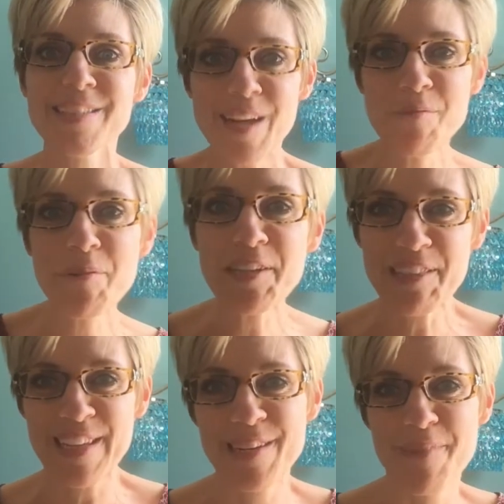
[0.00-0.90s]
Tell me what
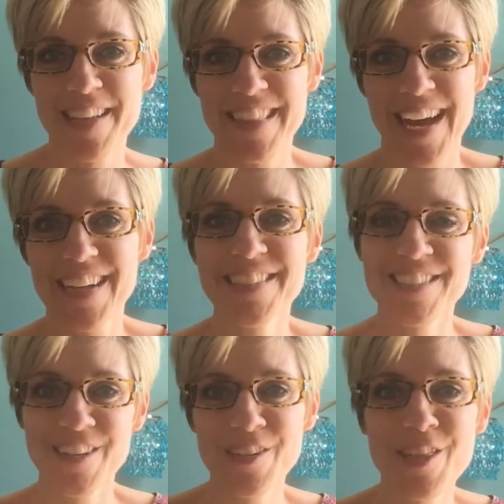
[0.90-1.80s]
you think about that.
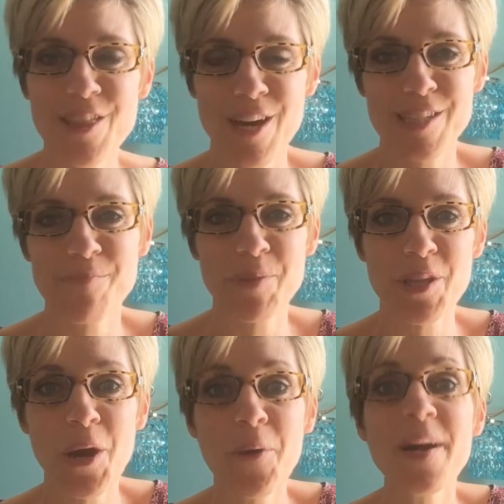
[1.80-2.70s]
Share it in the thoughts
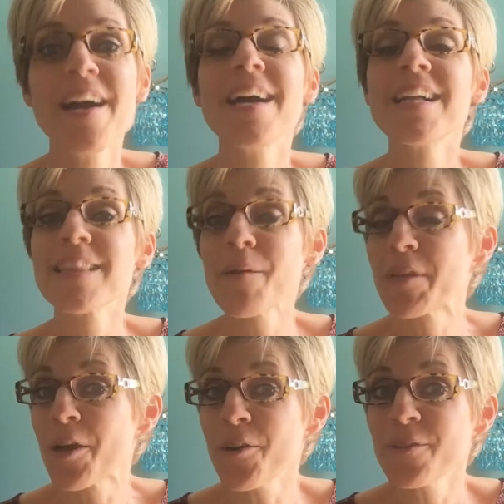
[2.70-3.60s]
below. Let me
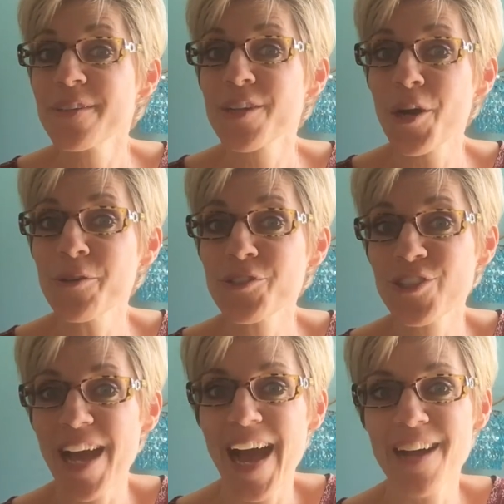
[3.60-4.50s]
know.
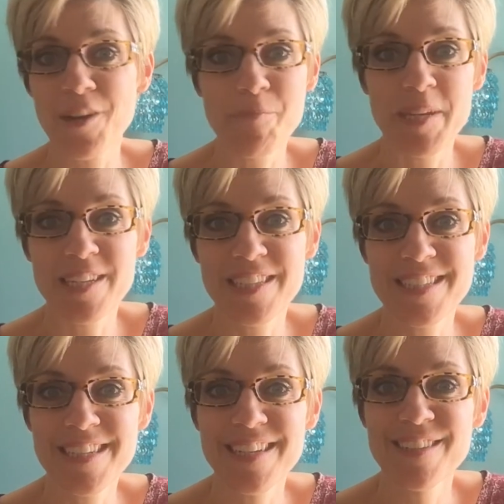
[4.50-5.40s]

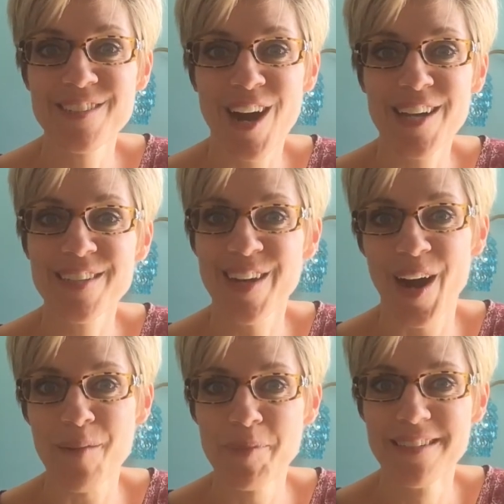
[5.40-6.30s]

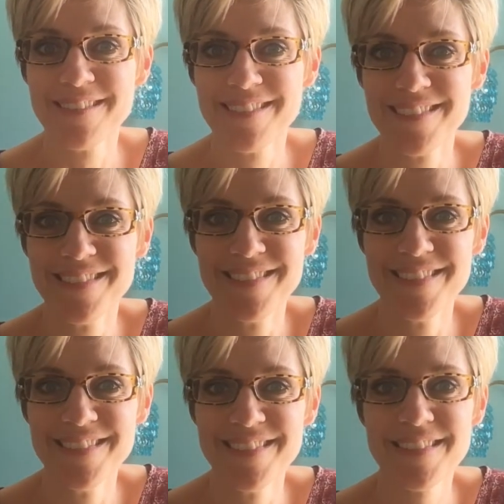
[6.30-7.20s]
Coach@armindalindsay.com.
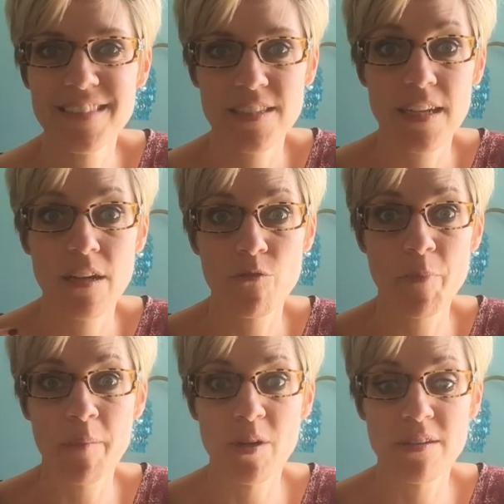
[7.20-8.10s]

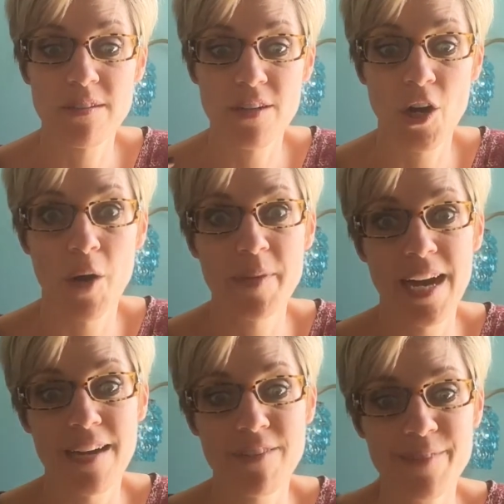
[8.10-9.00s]
Remember, call me
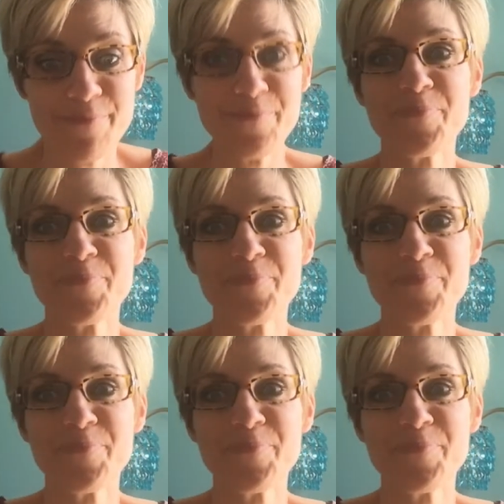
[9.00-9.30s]
Ivy.